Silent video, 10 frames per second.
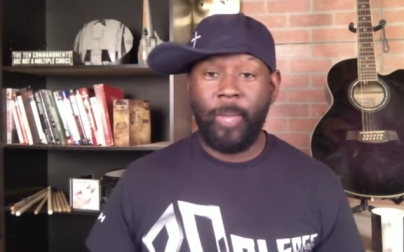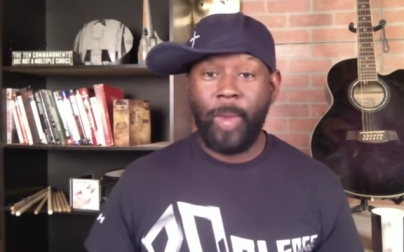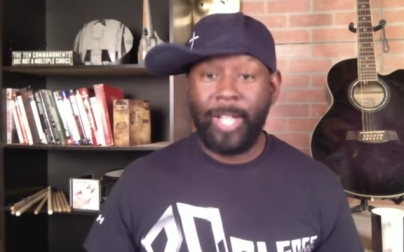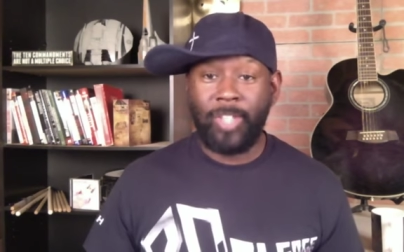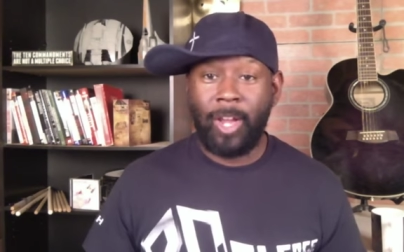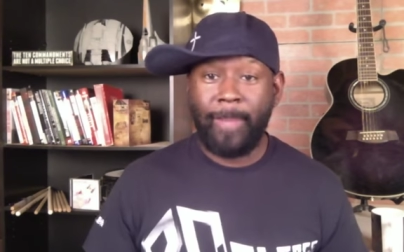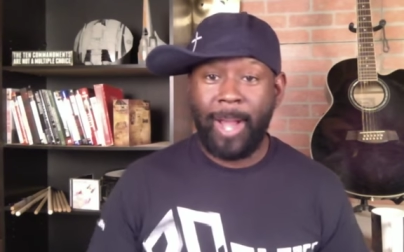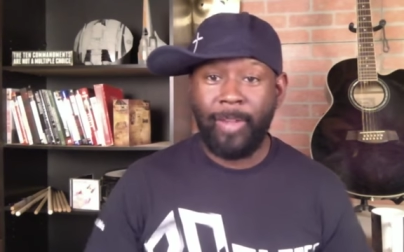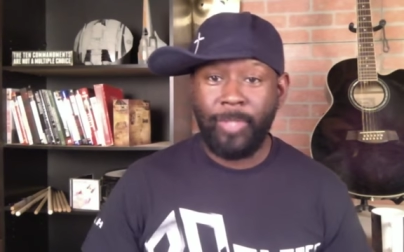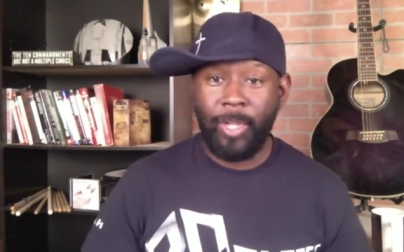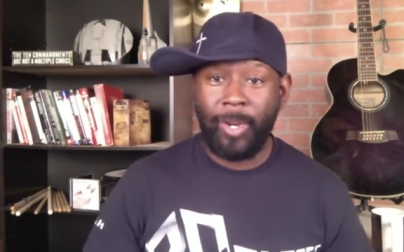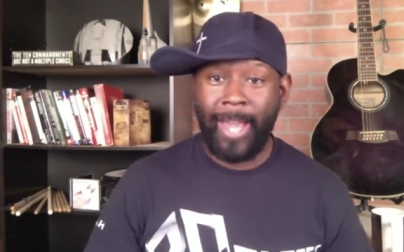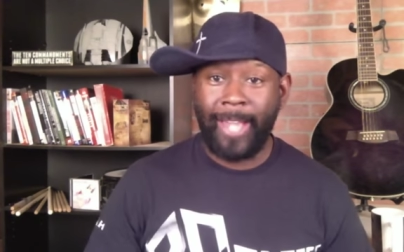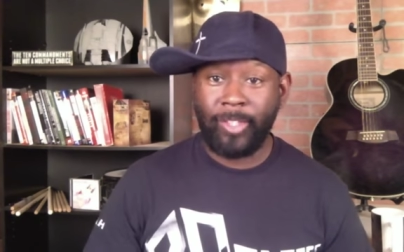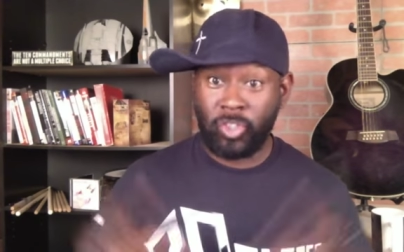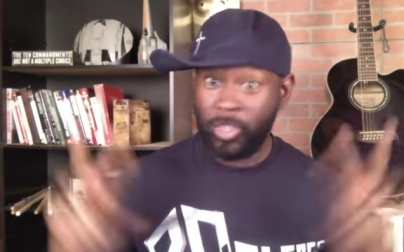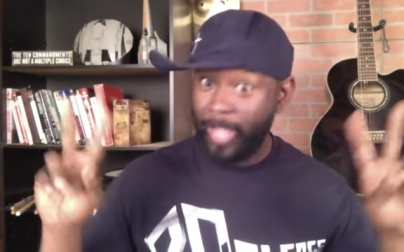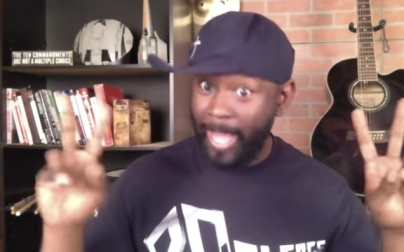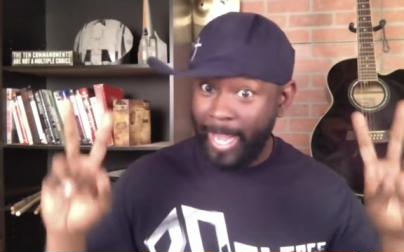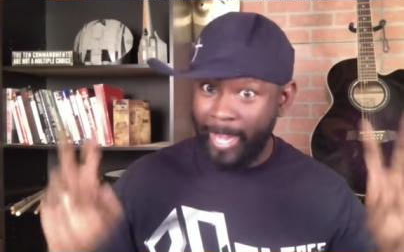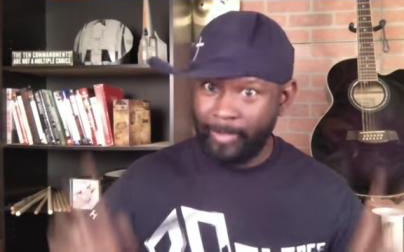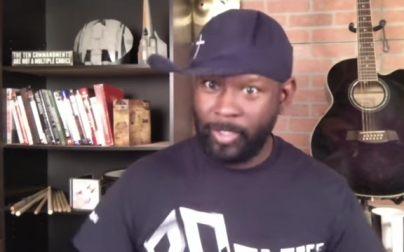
we're not talking about you know like slaves.